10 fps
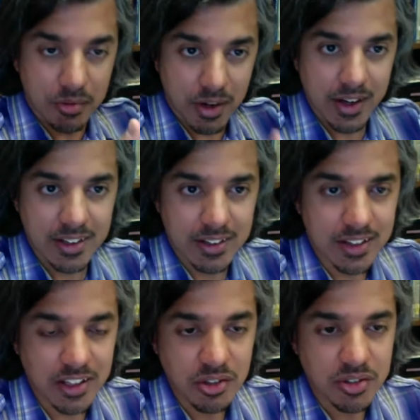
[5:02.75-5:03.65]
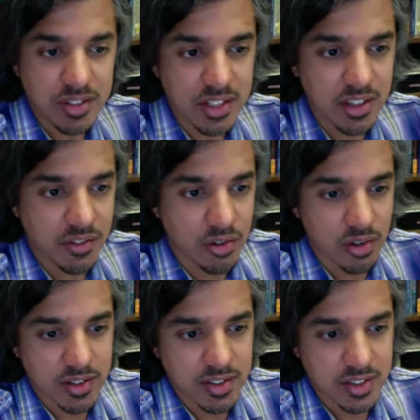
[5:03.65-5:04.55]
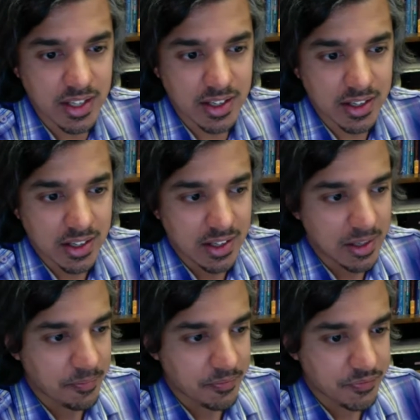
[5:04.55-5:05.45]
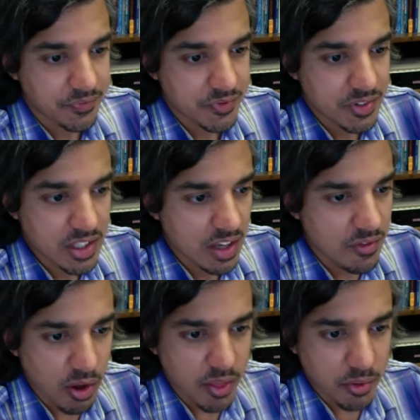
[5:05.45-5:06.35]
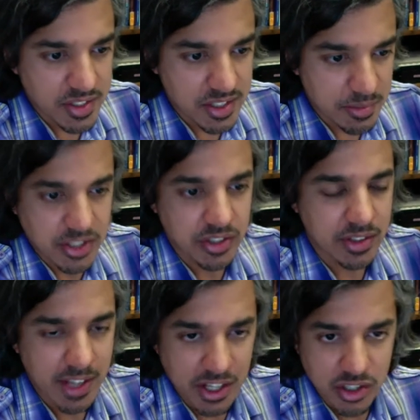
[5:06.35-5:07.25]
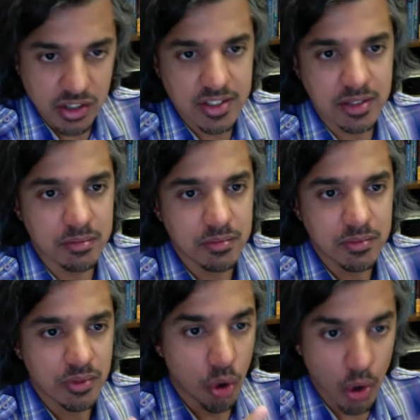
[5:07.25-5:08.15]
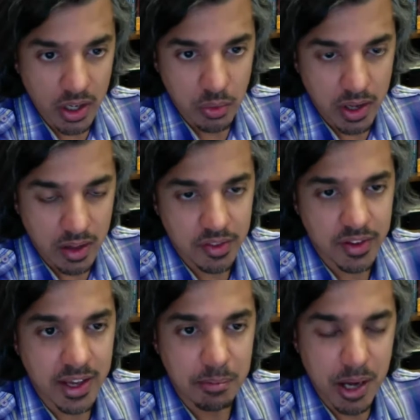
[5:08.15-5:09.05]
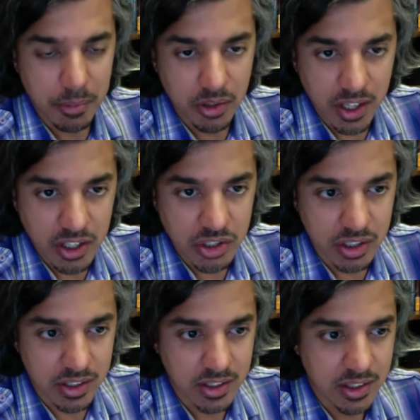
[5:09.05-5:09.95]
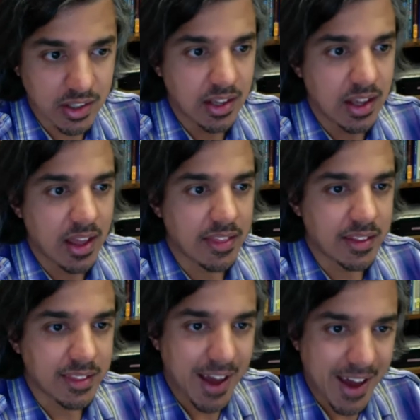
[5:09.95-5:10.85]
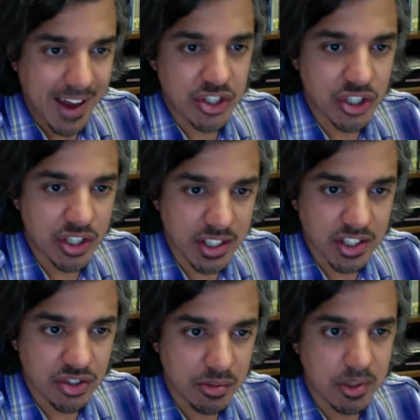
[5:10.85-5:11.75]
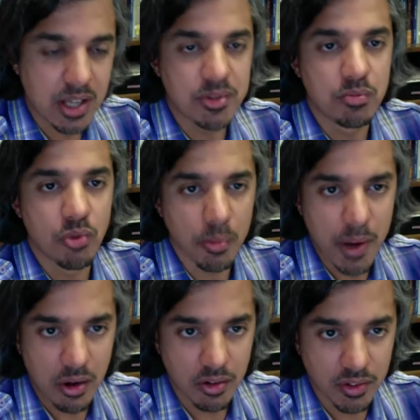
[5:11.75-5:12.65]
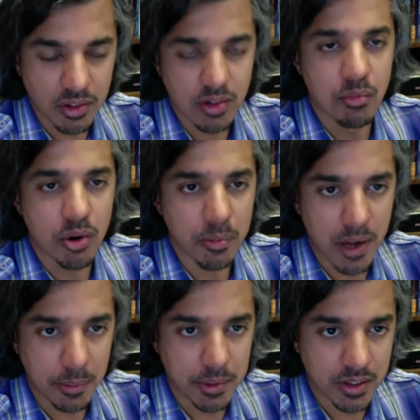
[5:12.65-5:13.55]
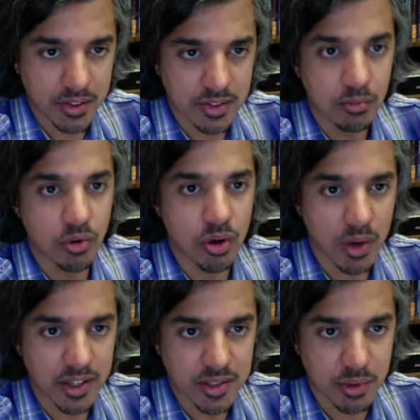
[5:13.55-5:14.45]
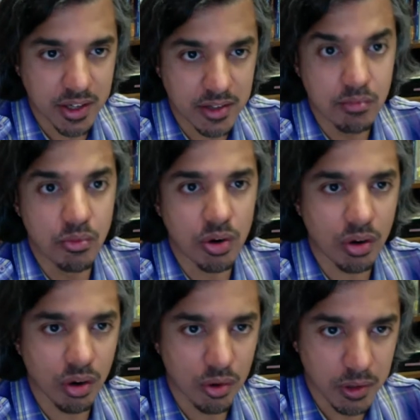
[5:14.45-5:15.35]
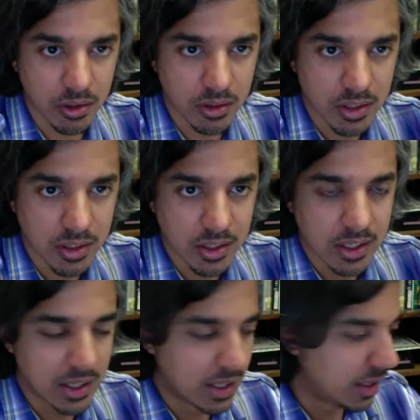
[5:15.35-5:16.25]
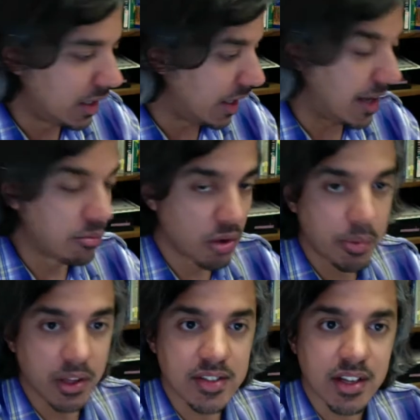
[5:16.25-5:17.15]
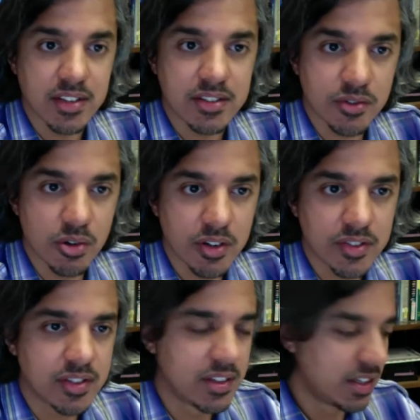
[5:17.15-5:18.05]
right? You see, of course, that for all the reasons mentioned, nationalism, oil wealth, and population, that the Hajj industry becomes more powerful, more populous, more widespread, more global, and more politicized, of course.